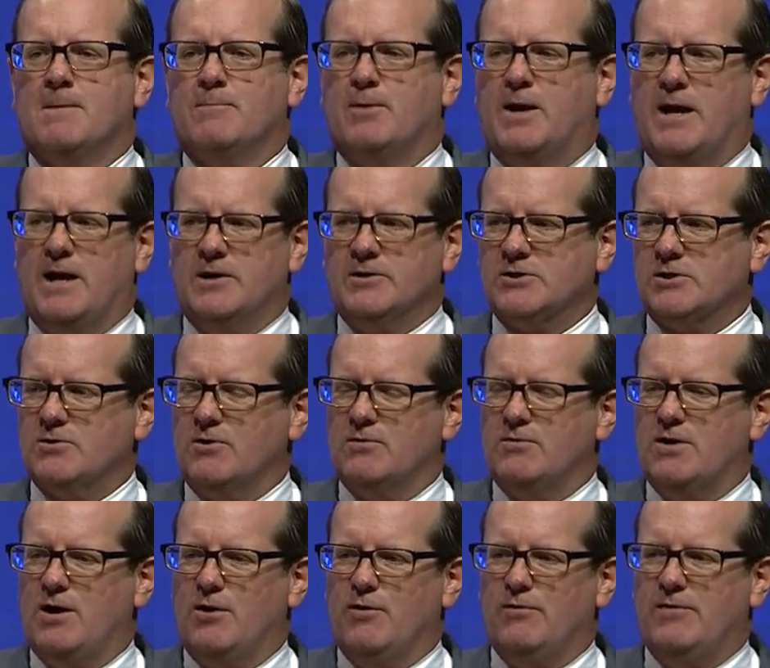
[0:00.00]
But I also
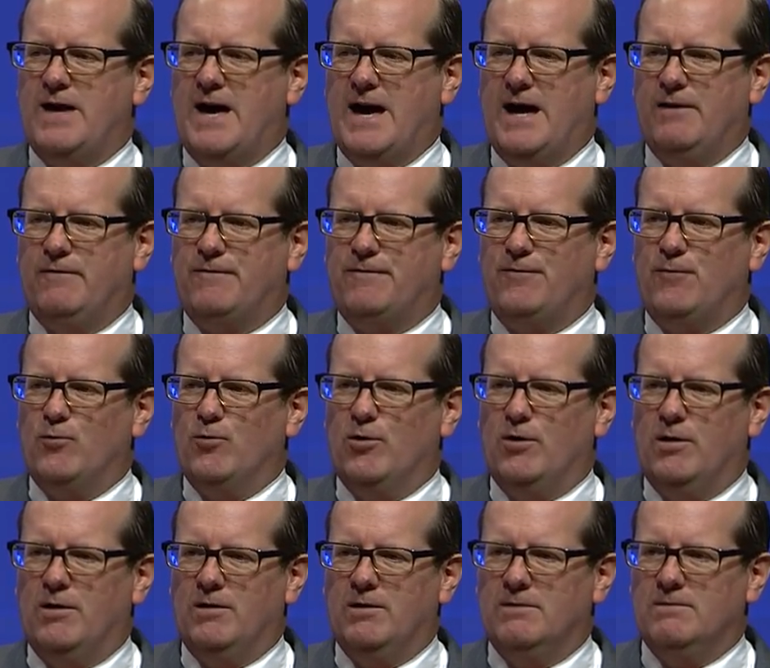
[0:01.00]
know that
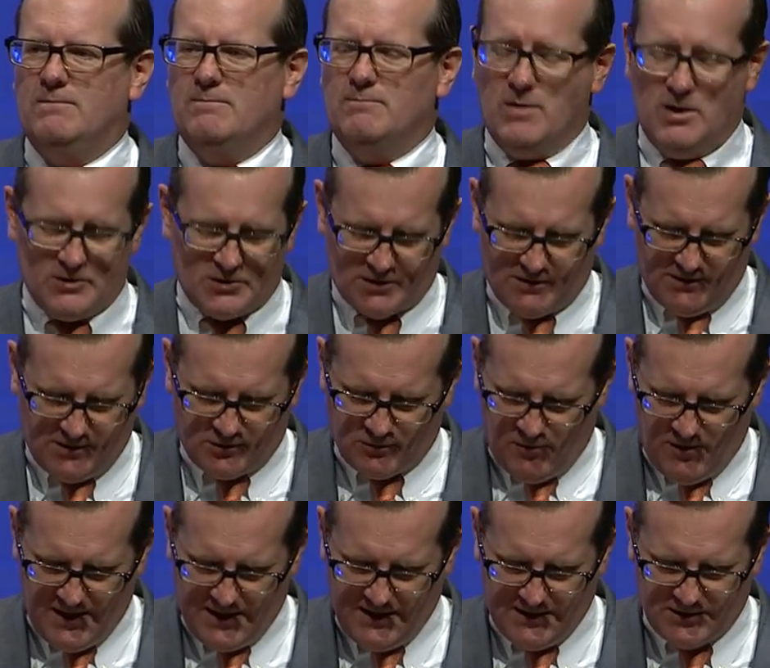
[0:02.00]
for most of the
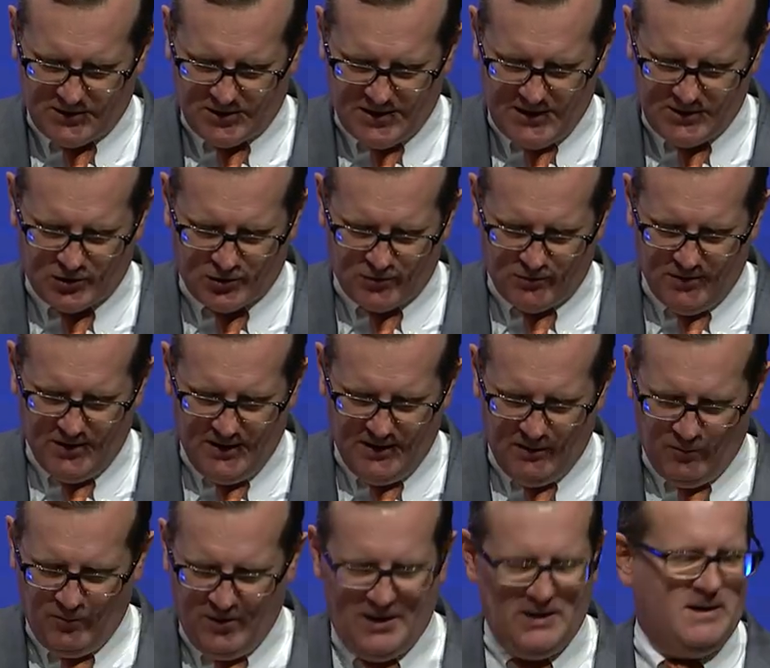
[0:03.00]
20th century,
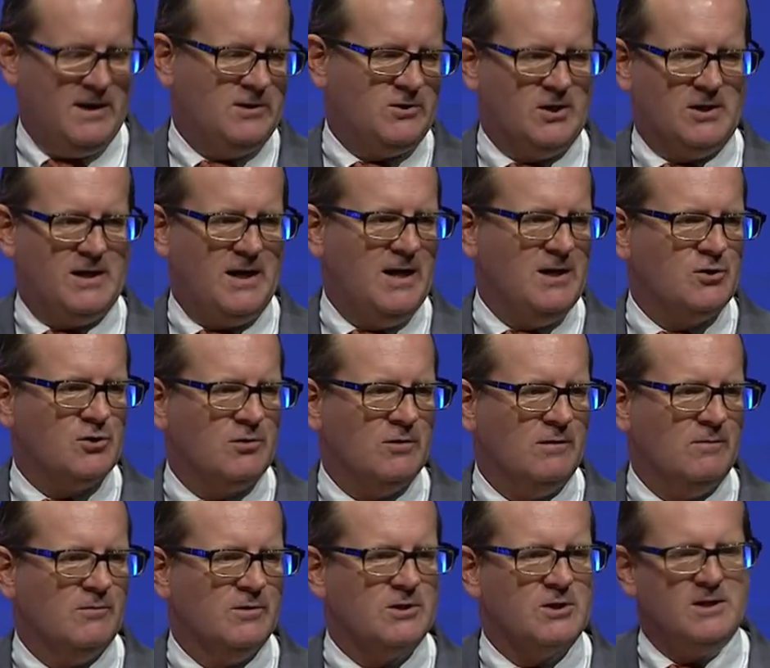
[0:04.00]
a Wheaton
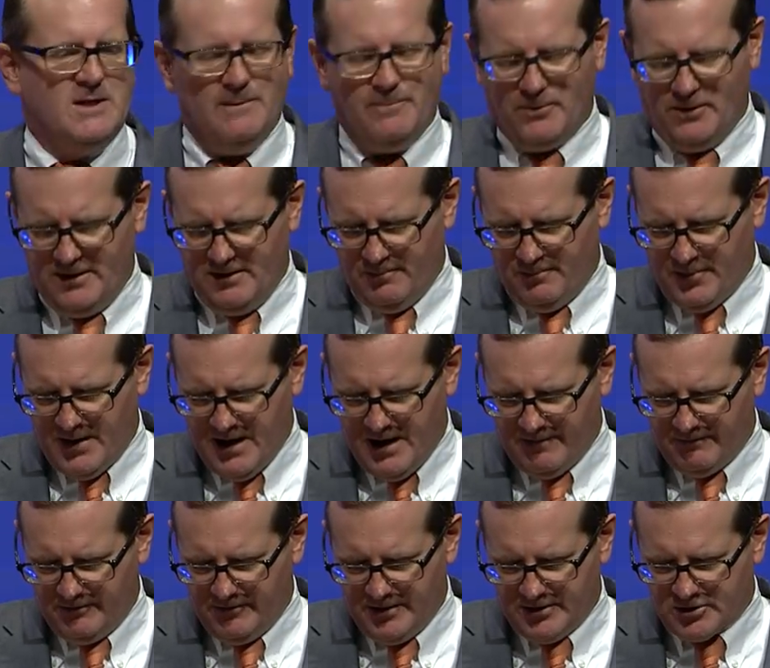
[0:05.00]
education was deeply
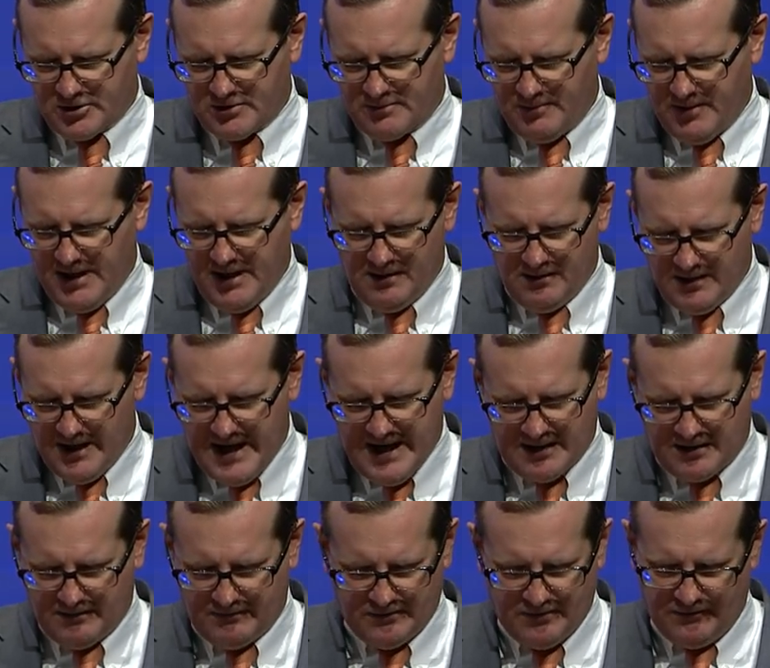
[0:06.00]
impoverished by a
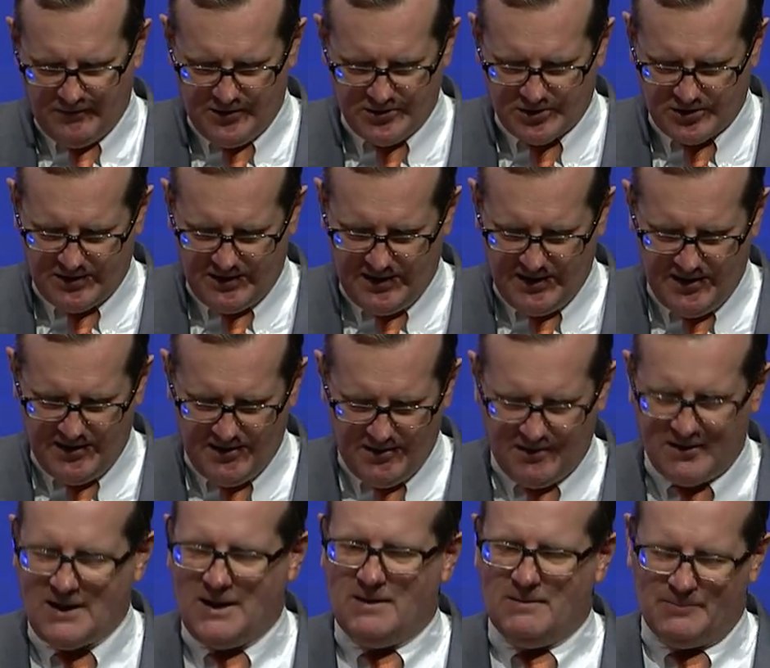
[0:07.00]
lack of diversity on our
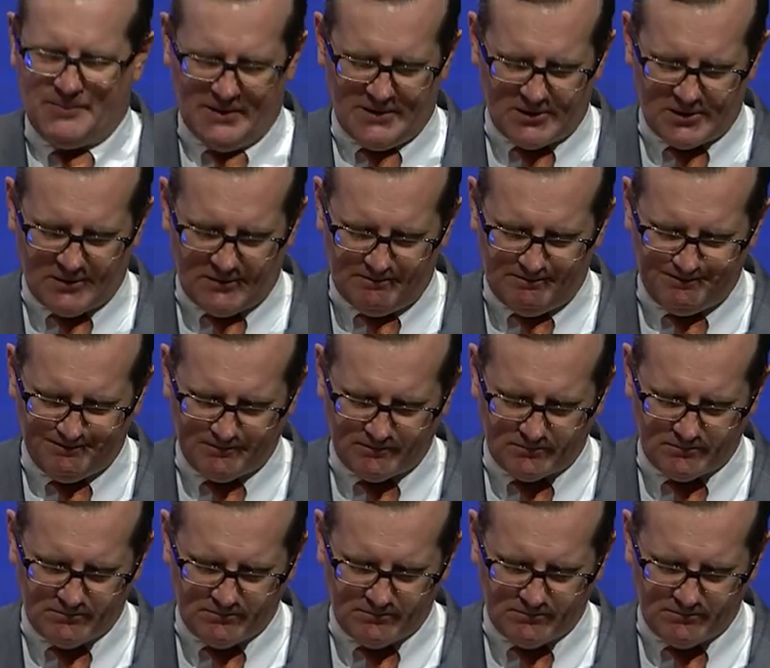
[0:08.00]
campus.